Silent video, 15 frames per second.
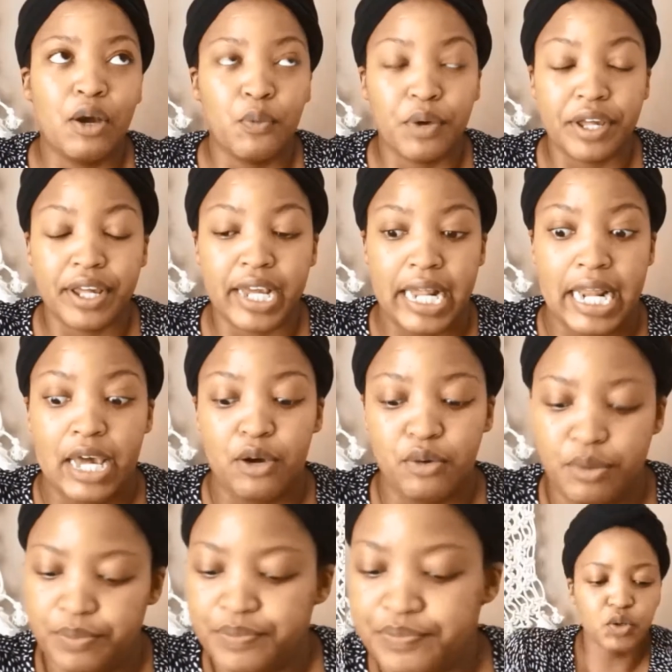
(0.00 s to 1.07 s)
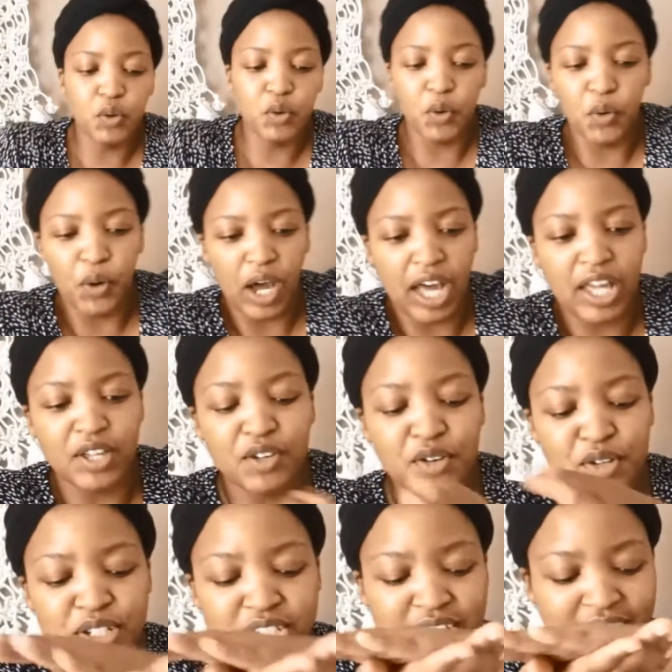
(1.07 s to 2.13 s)
we're here now. So I
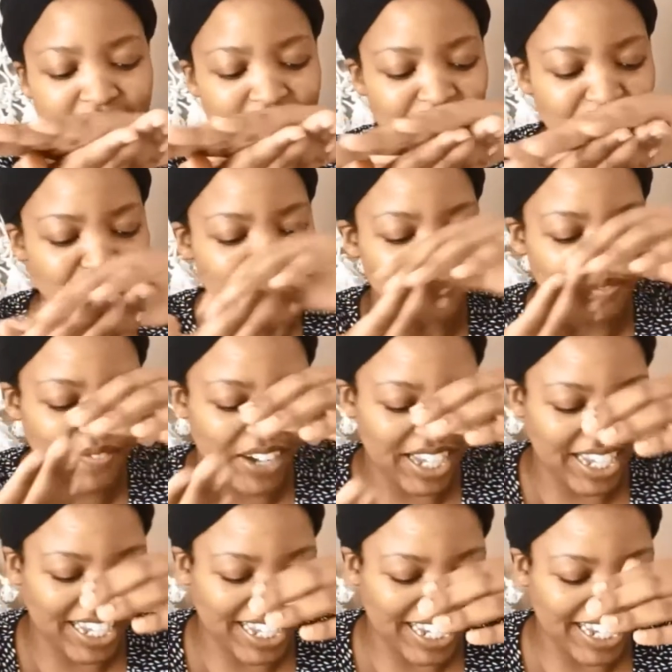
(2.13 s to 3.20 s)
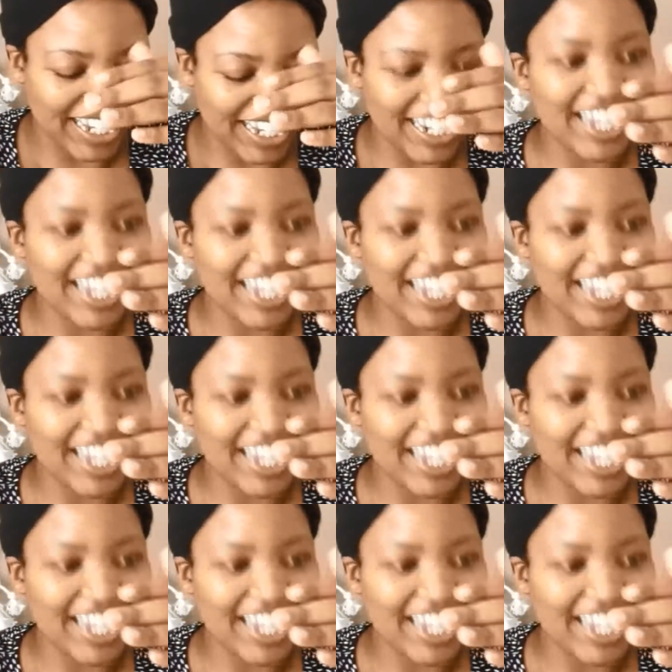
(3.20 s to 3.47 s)
usually, oh my god,